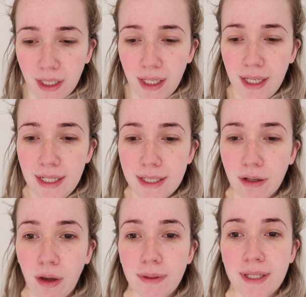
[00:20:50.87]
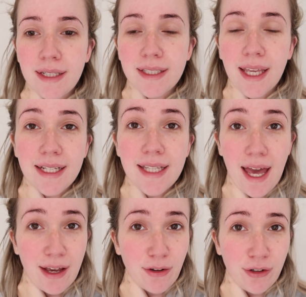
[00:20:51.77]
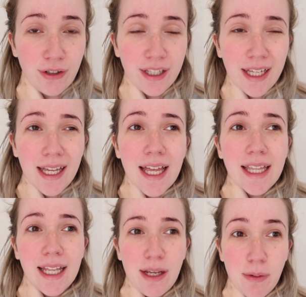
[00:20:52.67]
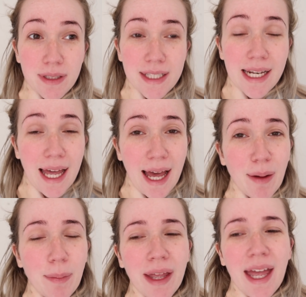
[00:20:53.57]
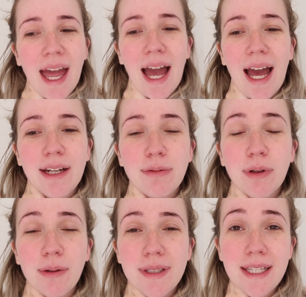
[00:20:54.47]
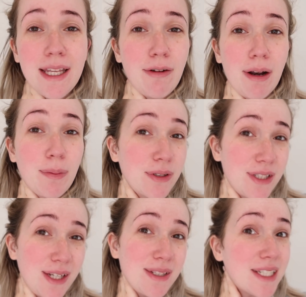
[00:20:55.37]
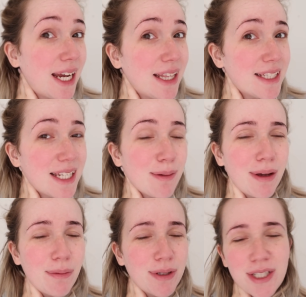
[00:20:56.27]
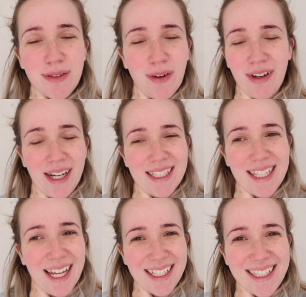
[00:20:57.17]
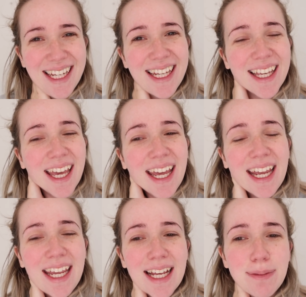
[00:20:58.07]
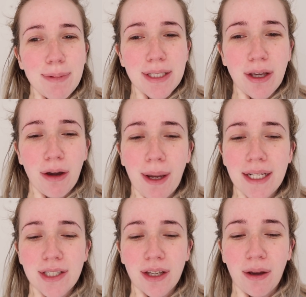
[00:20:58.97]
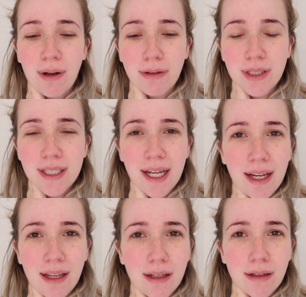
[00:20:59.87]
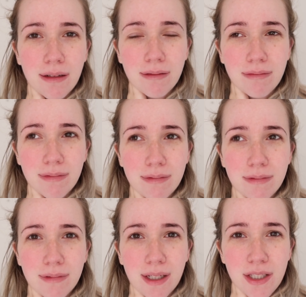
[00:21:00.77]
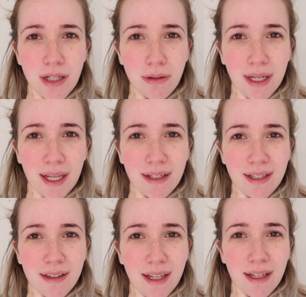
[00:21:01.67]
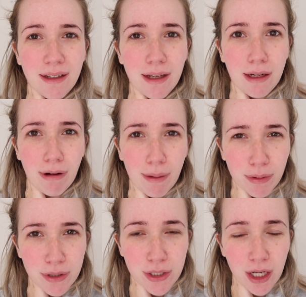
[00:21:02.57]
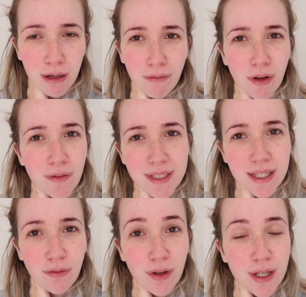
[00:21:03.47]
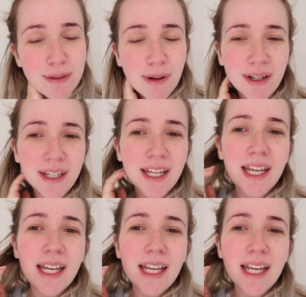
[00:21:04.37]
He's going then to get his hair cut. Then he wants a nap, and we're going to see The Incredibles 2 tonight at the cinema, which is very exciting. He asked me to go ages ago and I was just like, are you joking? Incredibles 2? I've not even seen the first one.